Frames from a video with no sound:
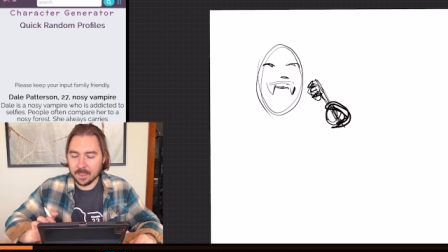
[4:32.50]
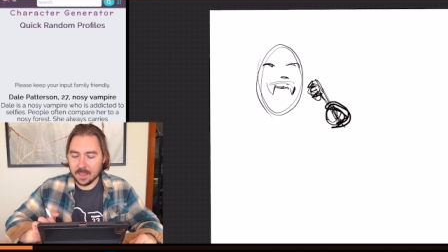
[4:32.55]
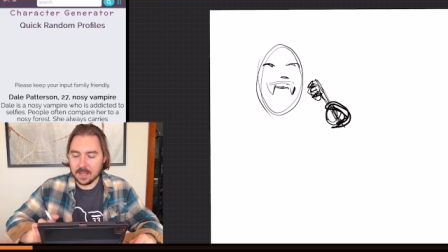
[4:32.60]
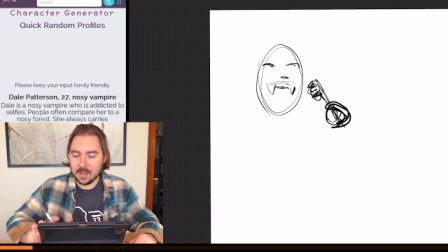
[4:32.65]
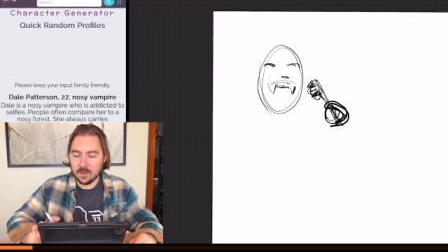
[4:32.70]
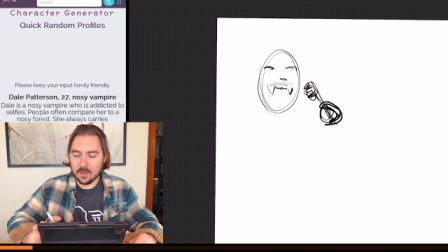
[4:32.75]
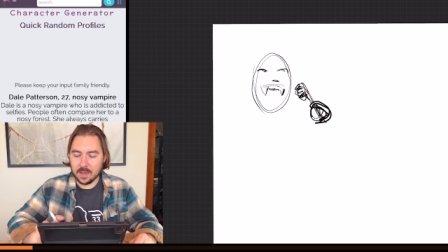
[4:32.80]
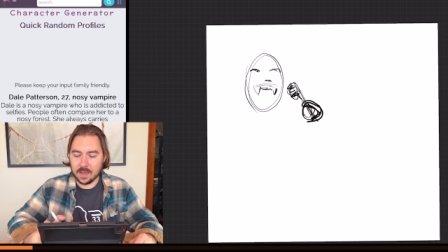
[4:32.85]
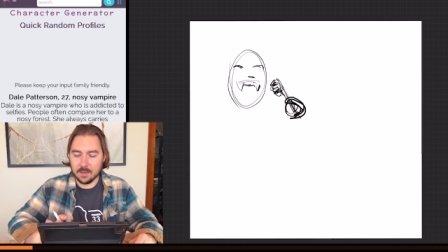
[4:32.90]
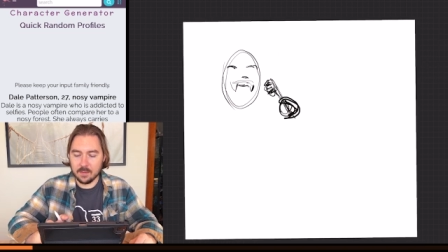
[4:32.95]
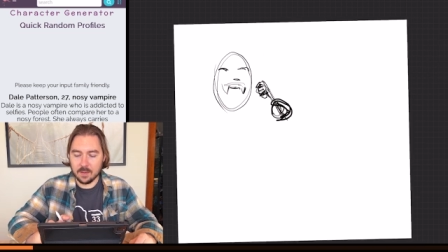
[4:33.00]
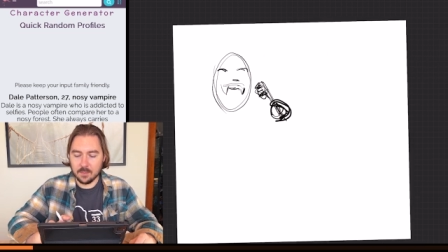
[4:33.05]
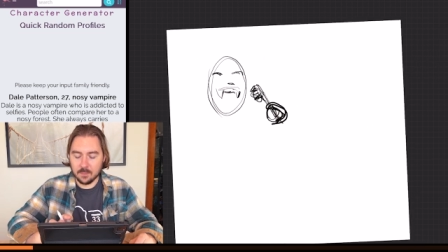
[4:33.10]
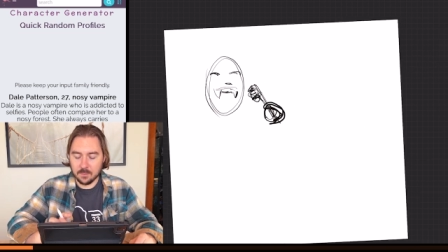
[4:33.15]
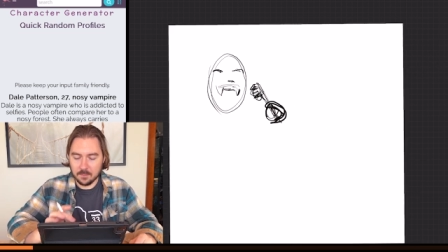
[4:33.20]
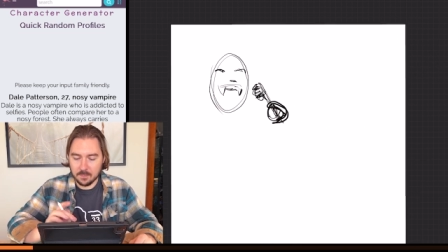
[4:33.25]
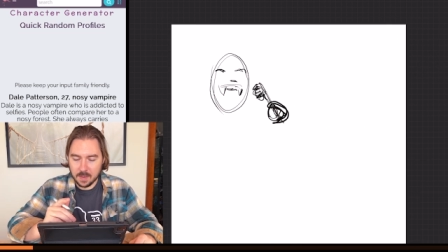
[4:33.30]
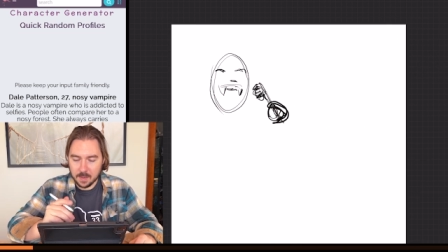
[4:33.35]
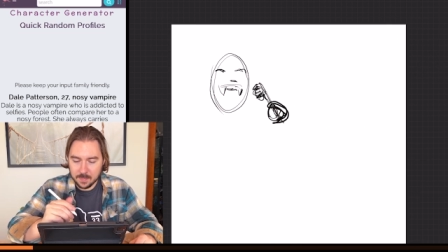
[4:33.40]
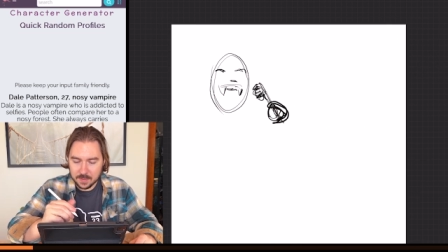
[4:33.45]
Okay,
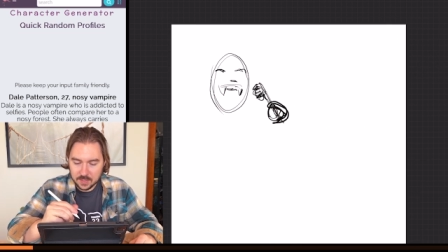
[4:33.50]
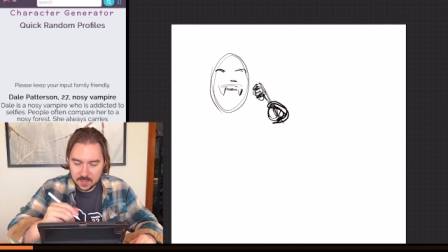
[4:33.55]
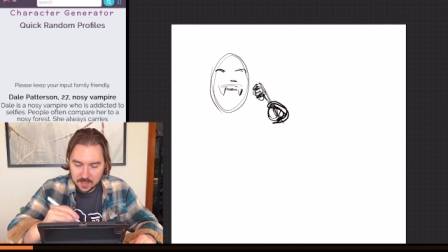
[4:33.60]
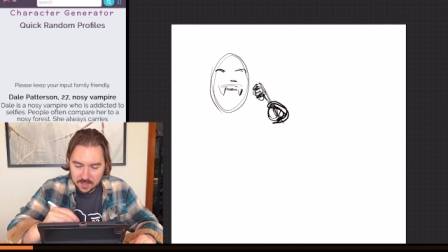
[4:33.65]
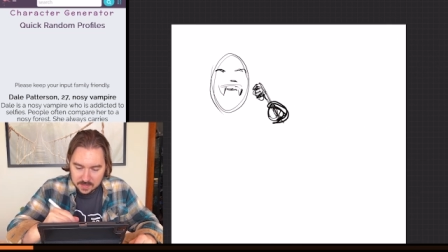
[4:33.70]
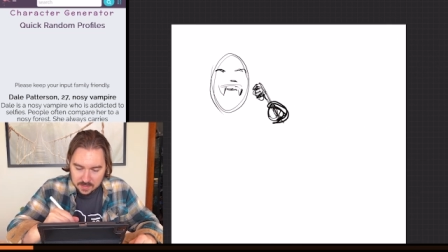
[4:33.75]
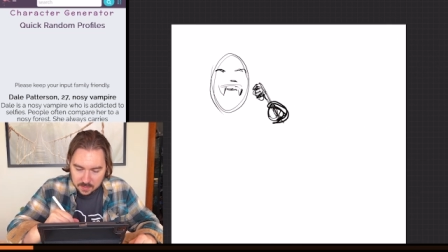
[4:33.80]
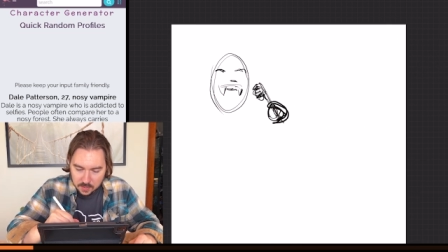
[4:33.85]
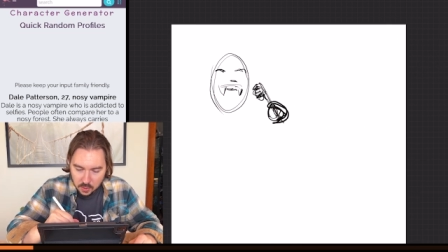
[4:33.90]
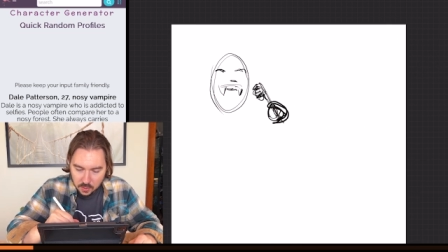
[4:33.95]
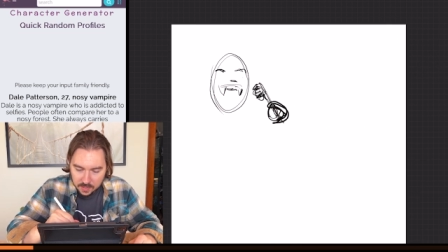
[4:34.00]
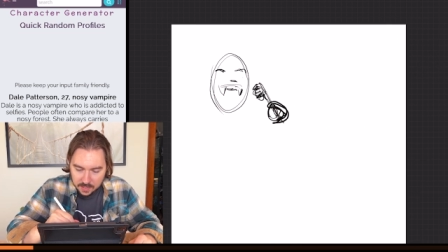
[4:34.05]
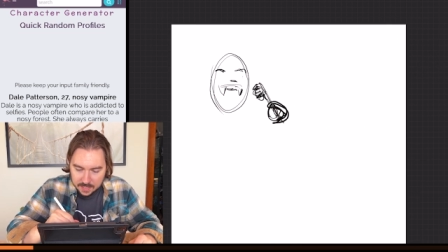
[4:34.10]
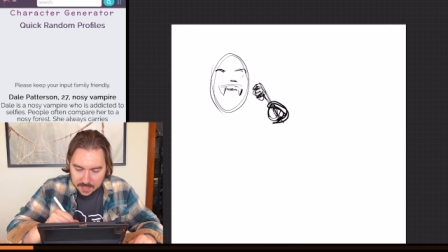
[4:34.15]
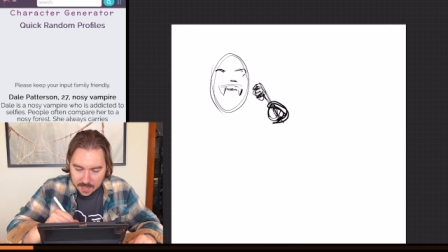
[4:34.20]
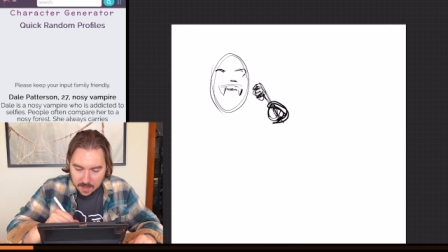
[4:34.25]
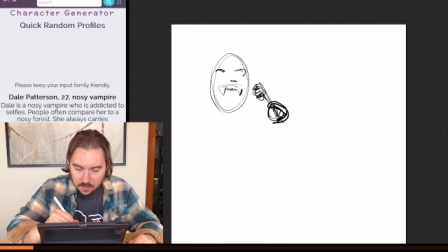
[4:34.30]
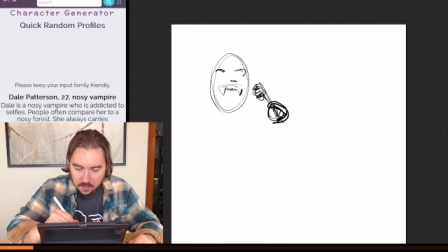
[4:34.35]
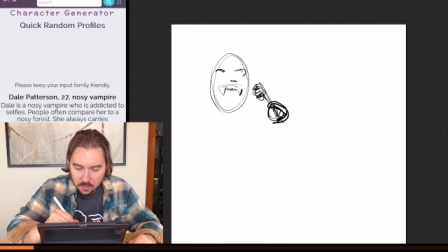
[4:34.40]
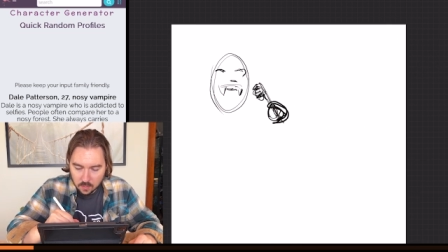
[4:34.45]
maybe she's looking
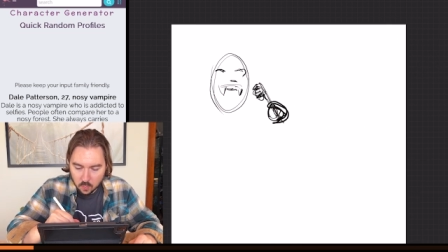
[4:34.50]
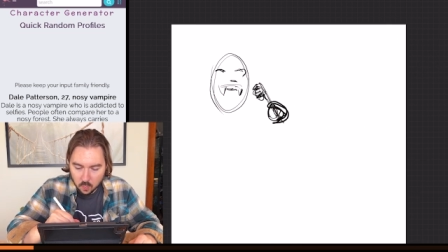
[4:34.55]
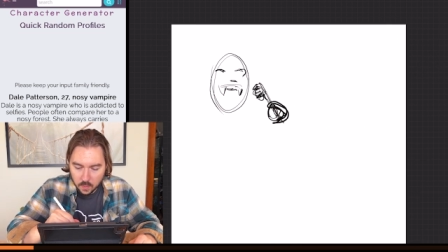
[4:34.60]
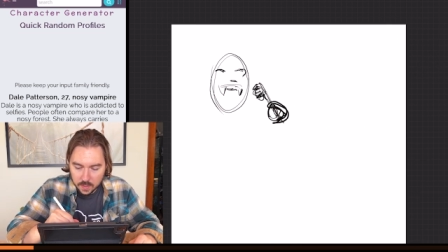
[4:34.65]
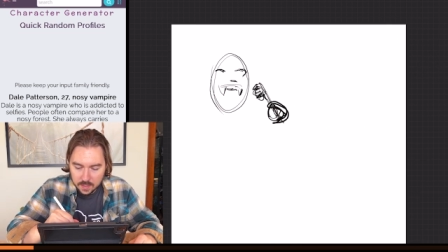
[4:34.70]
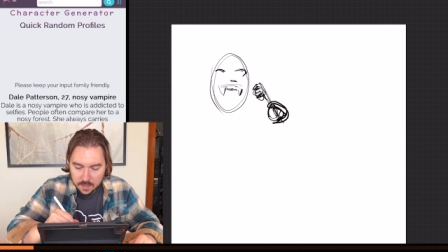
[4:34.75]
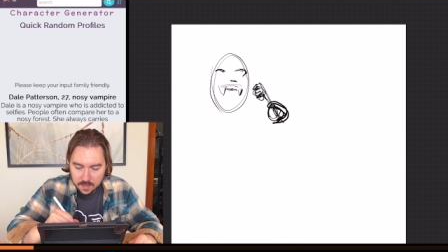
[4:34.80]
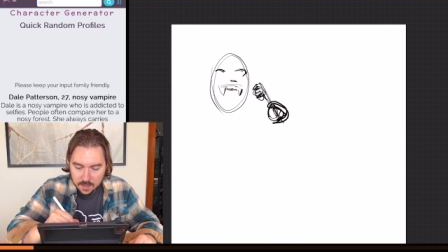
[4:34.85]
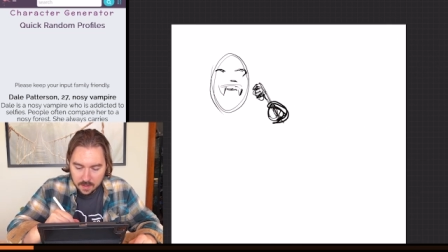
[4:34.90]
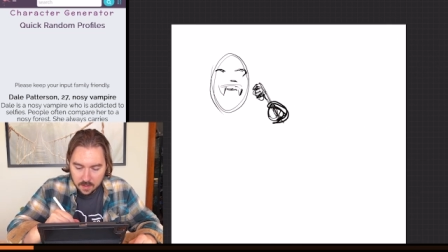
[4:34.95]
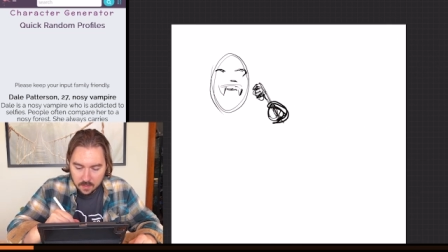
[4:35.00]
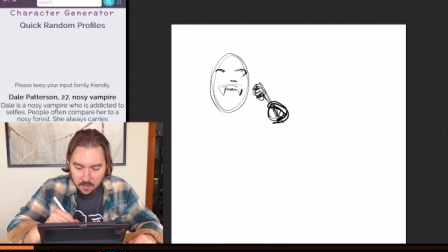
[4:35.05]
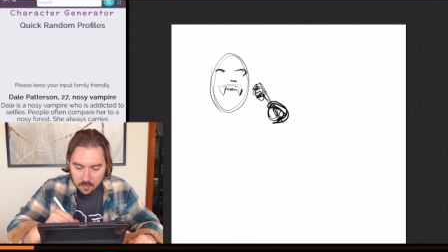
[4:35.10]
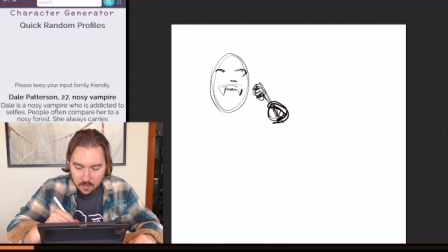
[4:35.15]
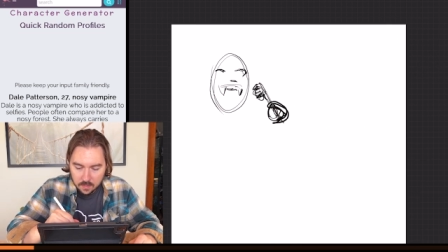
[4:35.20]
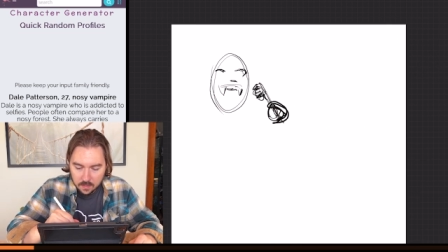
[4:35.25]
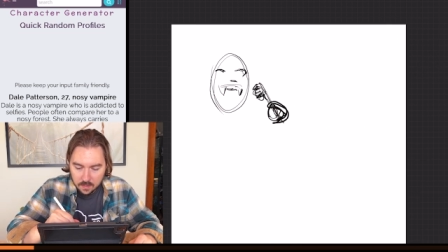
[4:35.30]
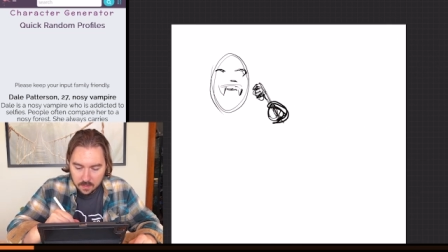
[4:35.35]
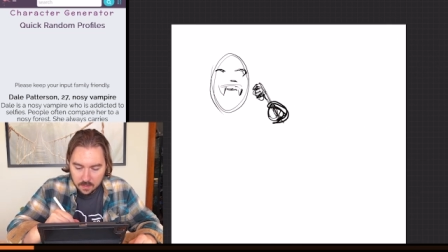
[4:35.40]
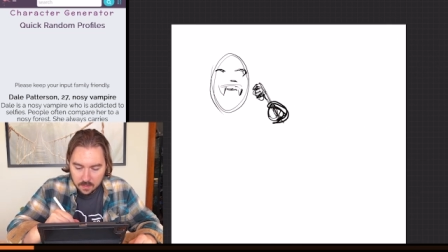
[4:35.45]
out the
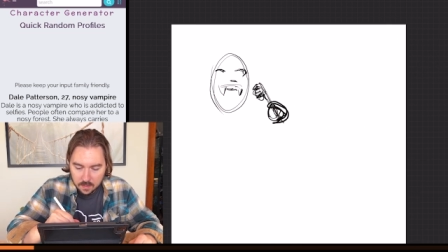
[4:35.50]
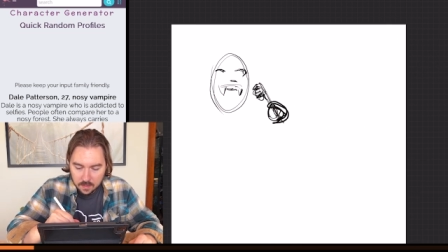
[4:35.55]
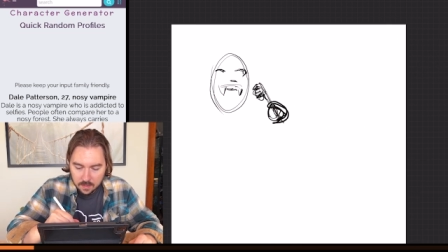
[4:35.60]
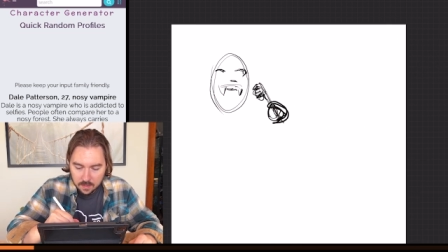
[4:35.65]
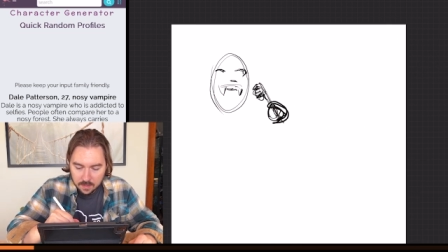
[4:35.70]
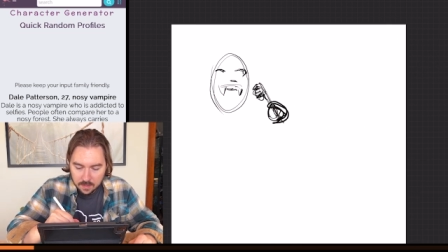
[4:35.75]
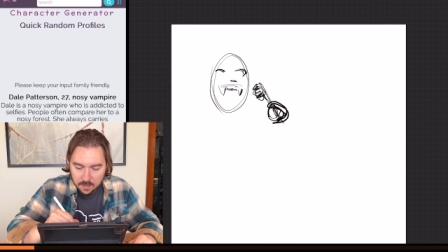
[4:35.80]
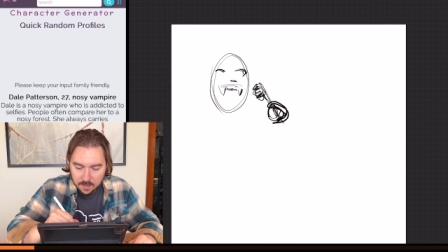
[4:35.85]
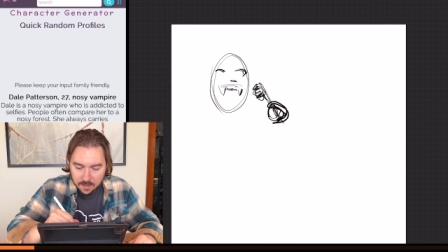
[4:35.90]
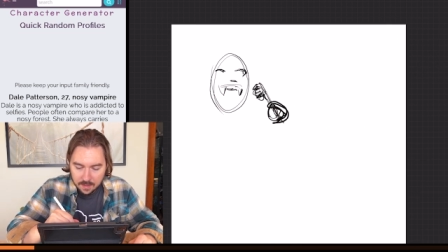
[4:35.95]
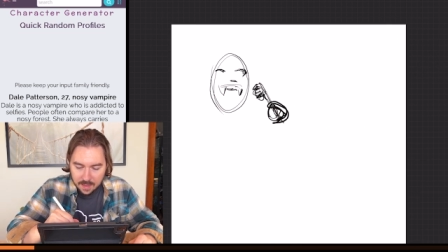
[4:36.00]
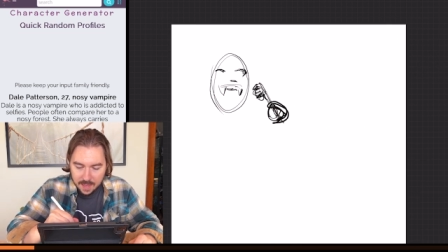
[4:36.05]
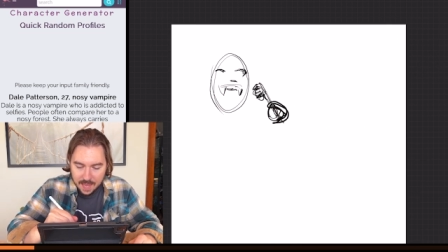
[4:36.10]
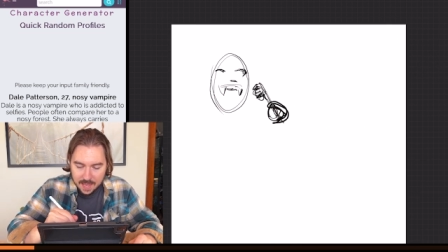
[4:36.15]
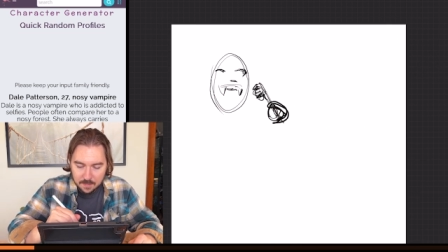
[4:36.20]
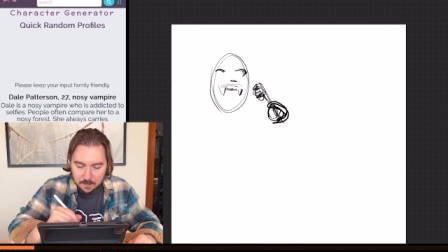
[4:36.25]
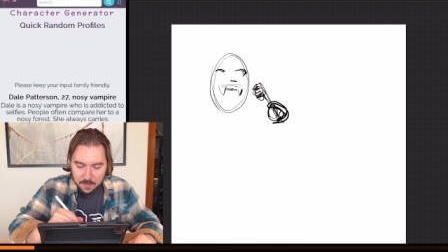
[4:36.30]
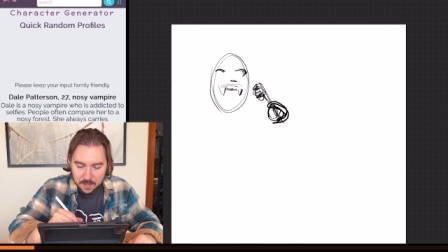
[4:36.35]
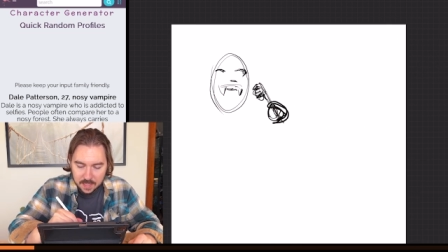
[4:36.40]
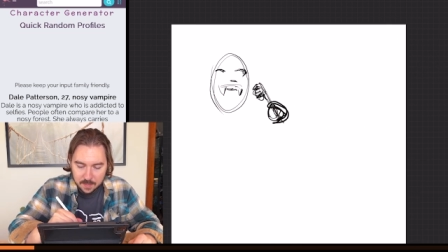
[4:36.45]
window
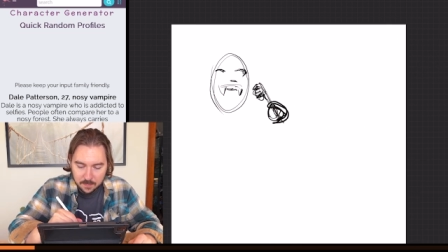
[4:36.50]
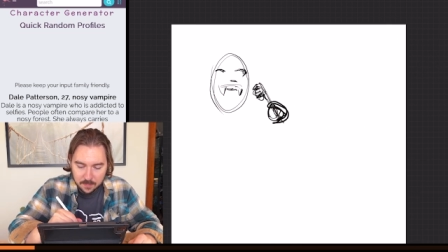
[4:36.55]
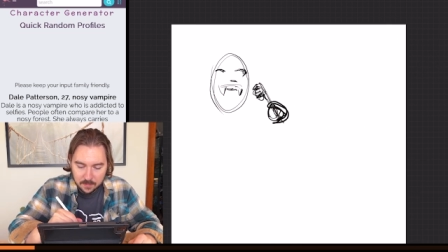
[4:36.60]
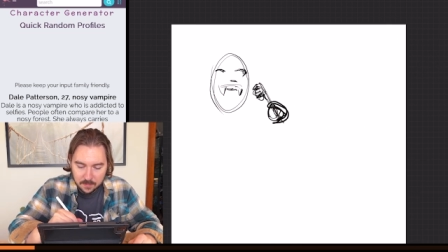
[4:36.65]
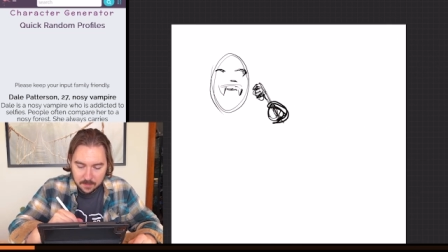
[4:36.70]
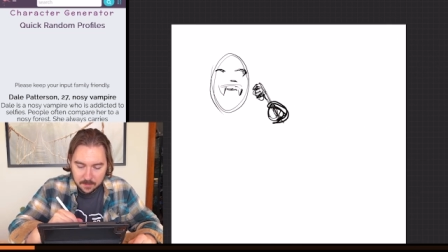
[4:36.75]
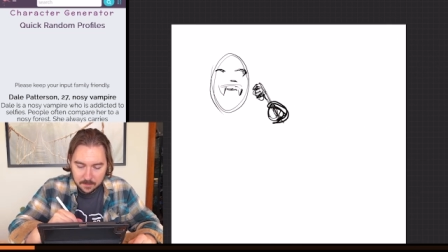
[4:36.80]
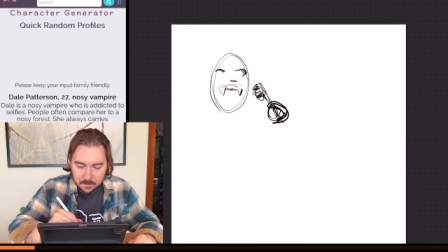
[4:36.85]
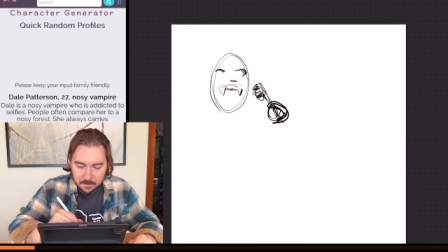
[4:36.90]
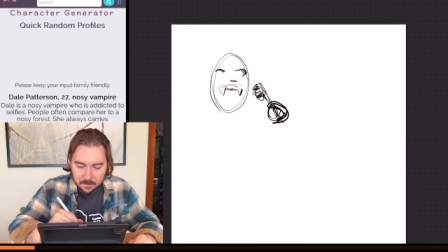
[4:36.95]
at people?